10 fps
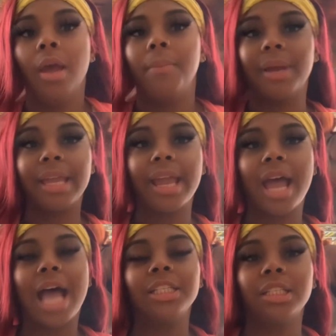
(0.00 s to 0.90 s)
But
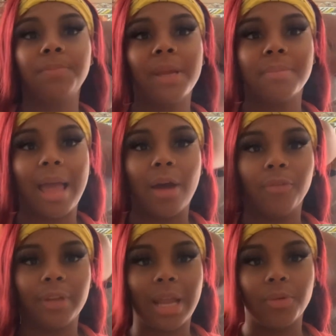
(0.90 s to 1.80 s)
yeah, I just picked my
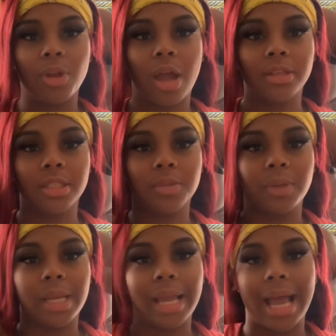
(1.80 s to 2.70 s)
outfit out, y'all. Just
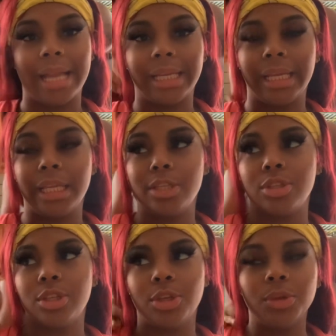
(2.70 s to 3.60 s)
went and got it. It's
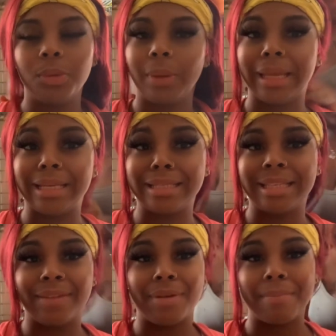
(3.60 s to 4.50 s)
cute and it's
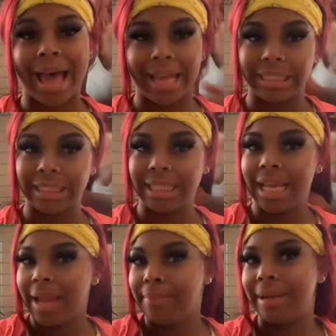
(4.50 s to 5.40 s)
giving body.
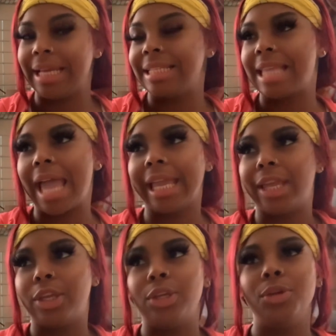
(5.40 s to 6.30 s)
But it's like
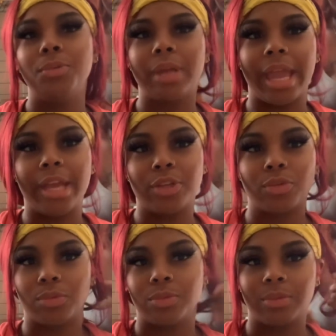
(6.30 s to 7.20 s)
cute casual.
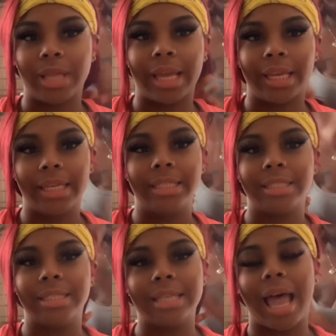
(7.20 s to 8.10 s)
Like it's
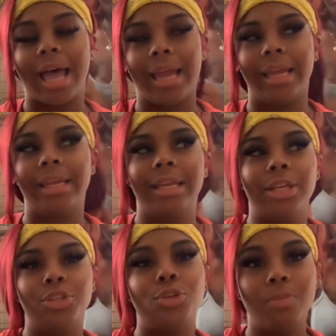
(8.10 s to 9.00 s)
not
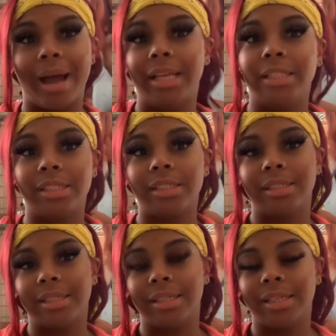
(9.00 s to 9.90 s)
too much.
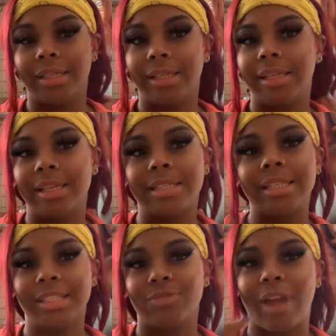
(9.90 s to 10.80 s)
It's
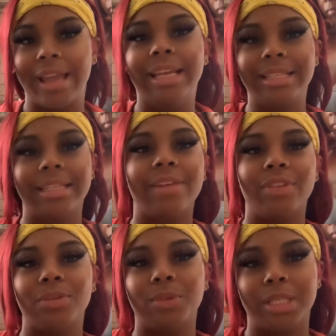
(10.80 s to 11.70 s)
just right. It's
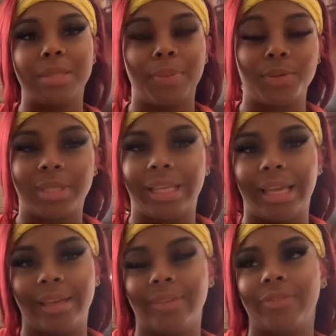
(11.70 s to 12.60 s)
giving what it's supposed to
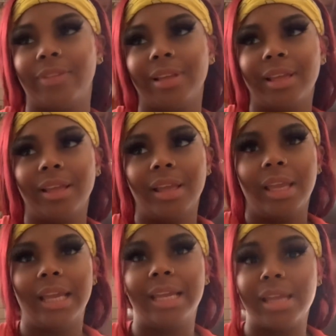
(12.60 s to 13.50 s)
give.
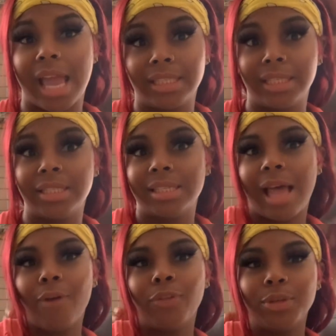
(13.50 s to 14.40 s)
And yes, this is
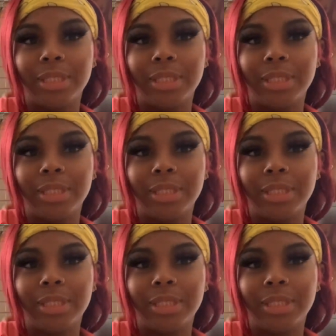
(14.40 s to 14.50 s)
our first.